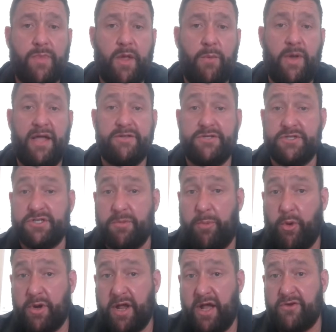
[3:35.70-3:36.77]
Well, to
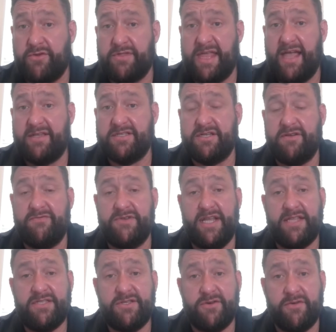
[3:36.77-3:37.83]
support $100,000 of
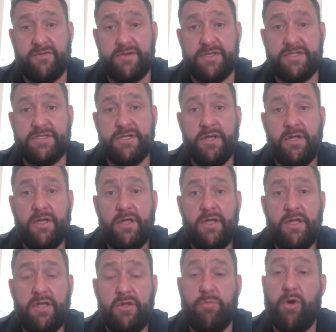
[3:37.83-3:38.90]
debt service,
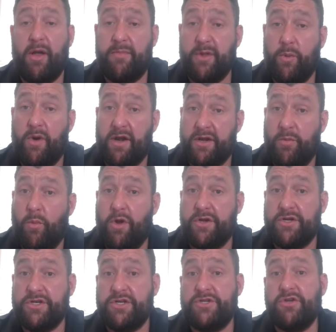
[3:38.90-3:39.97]
you probably want a
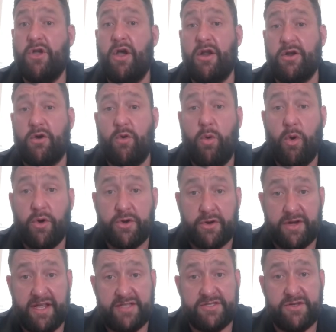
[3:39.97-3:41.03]

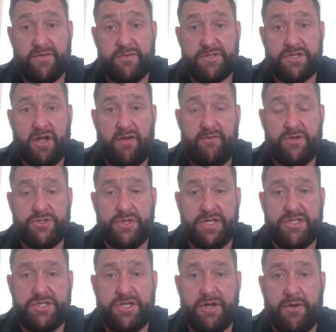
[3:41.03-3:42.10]
1.25 debt service coverage
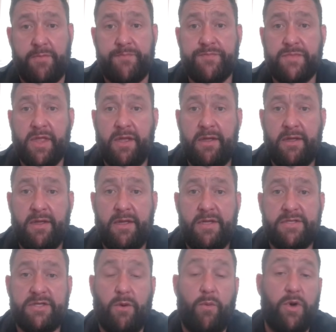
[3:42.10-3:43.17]
ratio.
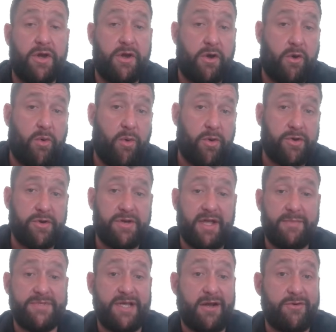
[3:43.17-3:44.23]
So 1.25
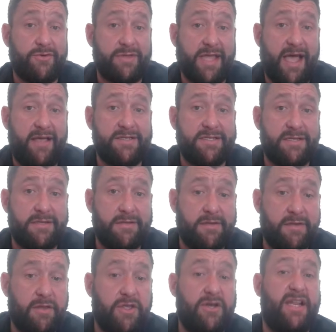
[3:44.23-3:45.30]
times 100,000,
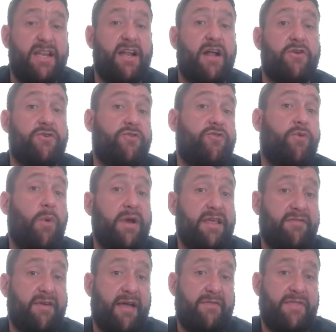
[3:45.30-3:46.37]
you need
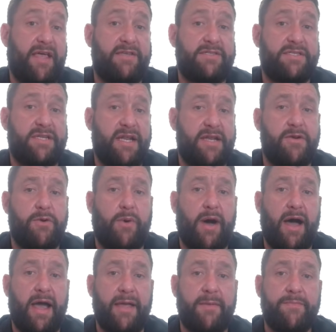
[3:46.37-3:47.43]
125,000
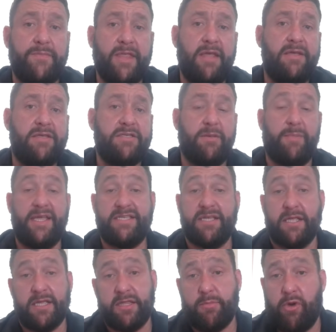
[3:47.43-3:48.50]
NOI. So
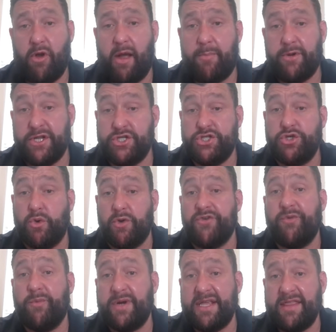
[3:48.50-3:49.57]
basically the property is short
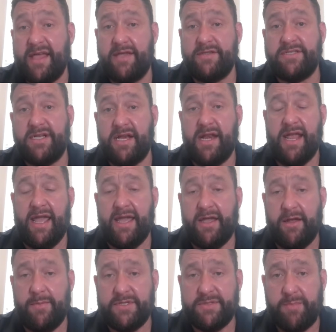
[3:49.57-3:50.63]
20,000 in
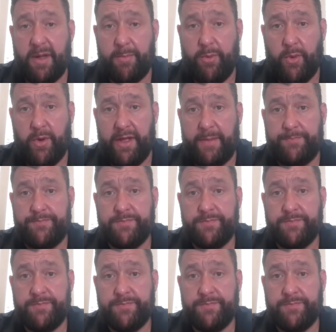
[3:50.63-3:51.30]
income, is my point.